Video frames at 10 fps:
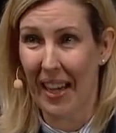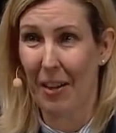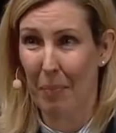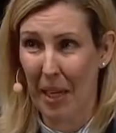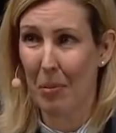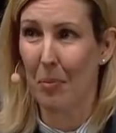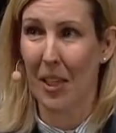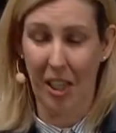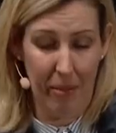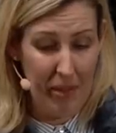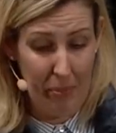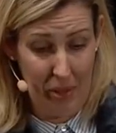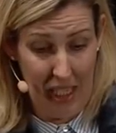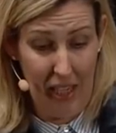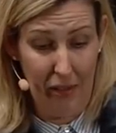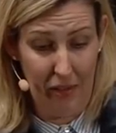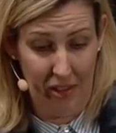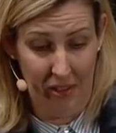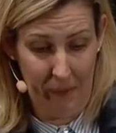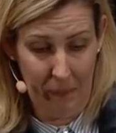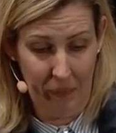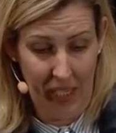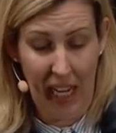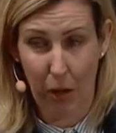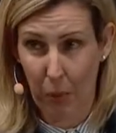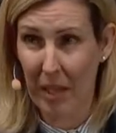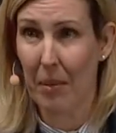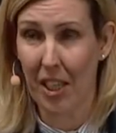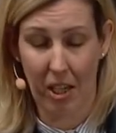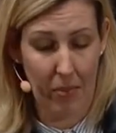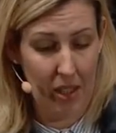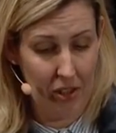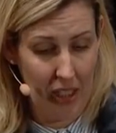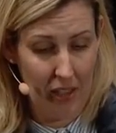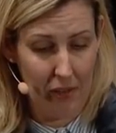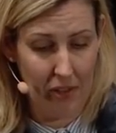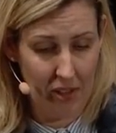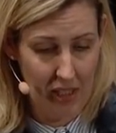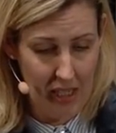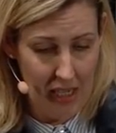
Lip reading: how people become themselves and how we become ourselves.